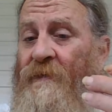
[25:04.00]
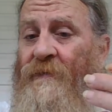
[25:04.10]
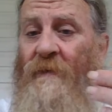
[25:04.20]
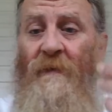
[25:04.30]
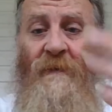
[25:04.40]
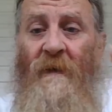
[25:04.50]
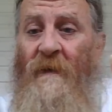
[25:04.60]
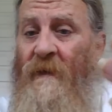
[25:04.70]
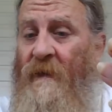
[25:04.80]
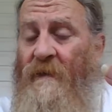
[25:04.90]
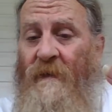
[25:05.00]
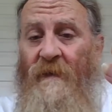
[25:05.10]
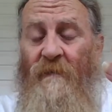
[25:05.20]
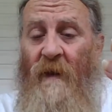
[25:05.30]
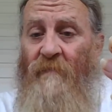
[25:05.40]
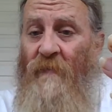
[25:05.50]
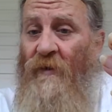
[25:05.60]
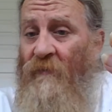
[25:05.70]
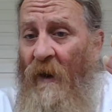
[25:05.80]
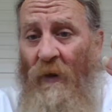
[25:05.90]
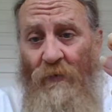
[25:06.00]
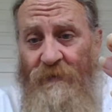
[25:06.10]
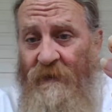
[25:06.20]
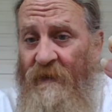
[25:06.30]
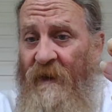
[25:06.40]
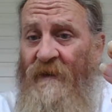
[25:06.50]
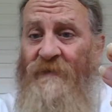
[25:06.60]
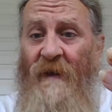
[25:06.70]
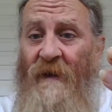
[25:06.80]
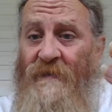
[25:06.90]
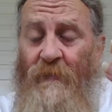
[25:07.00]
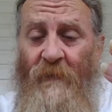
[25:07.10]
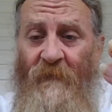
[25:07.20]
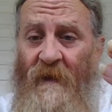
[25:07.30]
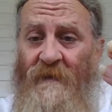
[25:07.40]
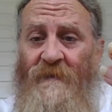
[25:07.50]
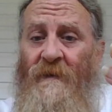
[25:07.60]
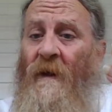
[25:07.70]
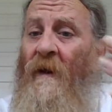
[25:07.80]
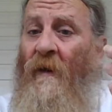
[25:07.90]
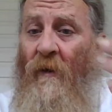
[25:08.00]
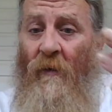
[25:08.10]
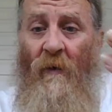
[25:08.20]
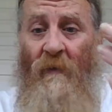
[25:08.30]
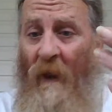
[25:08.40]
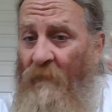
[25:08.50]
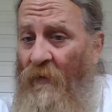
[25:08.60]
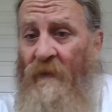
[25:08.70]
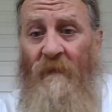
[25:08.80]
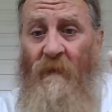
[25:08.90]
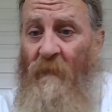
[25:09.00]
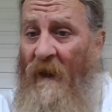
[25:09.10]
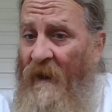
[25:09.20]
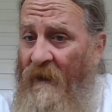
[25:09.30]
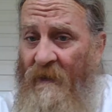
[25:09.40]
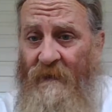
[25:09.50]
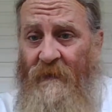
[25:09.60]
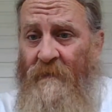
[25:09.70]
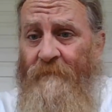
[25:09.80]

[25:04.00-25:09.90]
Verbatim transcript: as truth, and, and, and move on to the next stage of perfection, or I'm going to leave you behind.